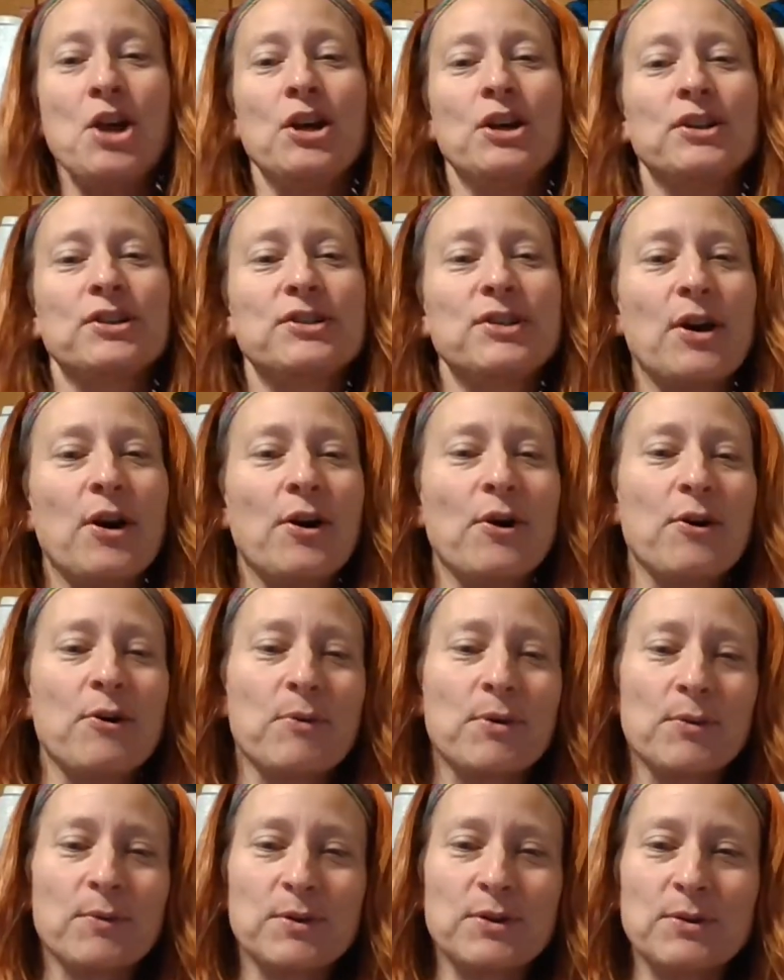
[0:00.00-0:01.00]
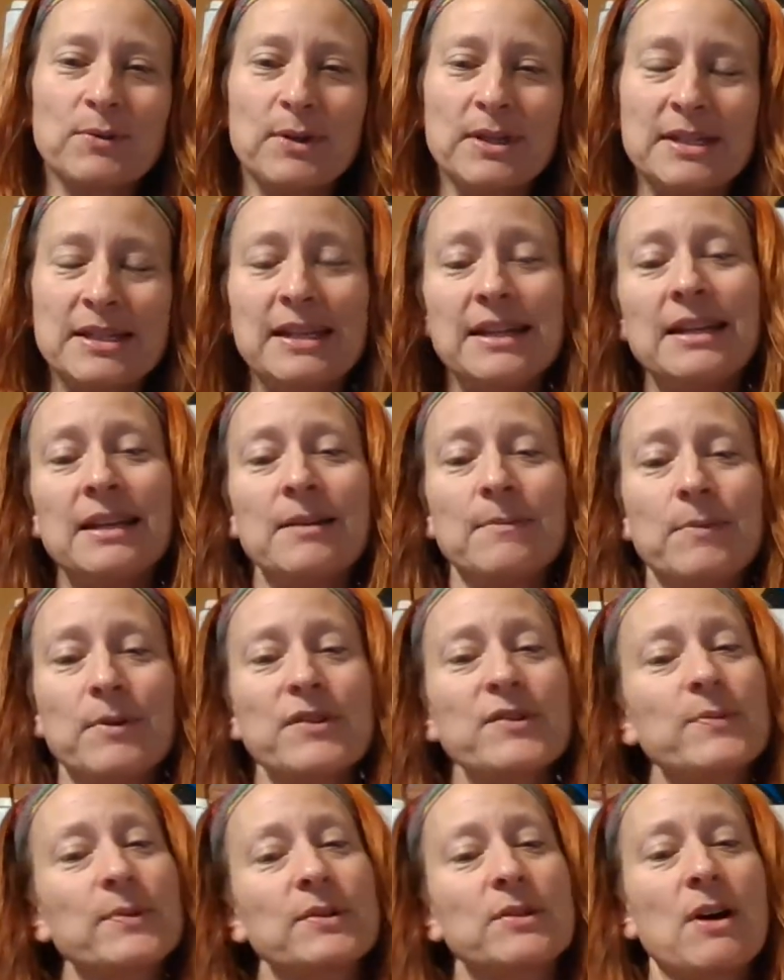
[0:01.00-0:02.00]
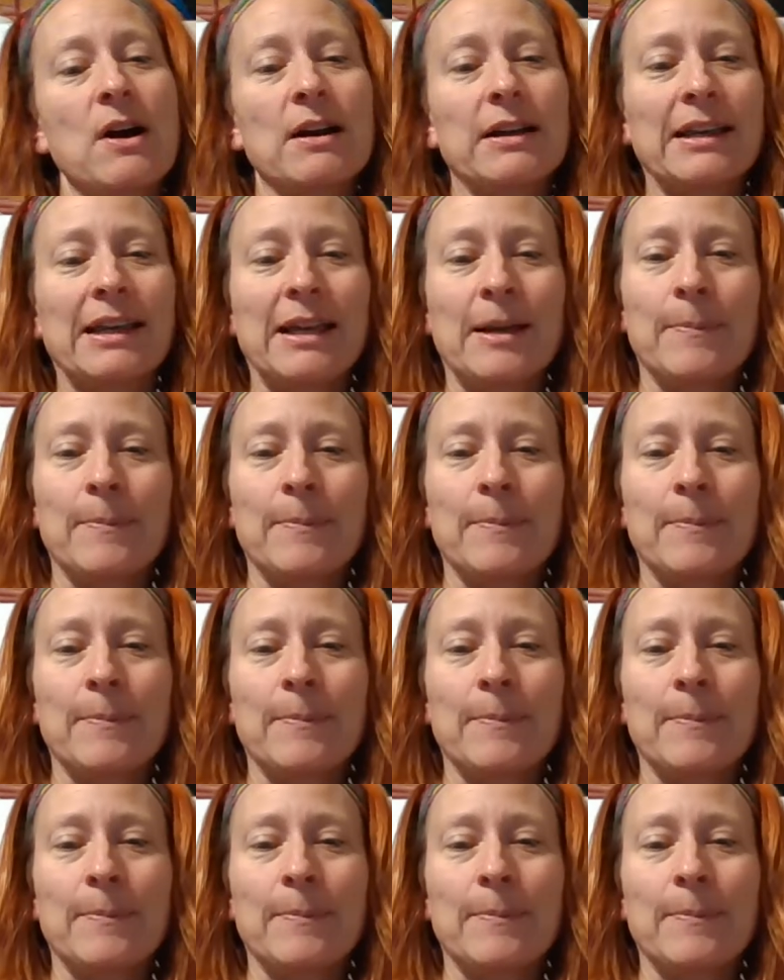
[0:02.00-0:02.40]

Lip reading: So when we're doing T numbers, we're talking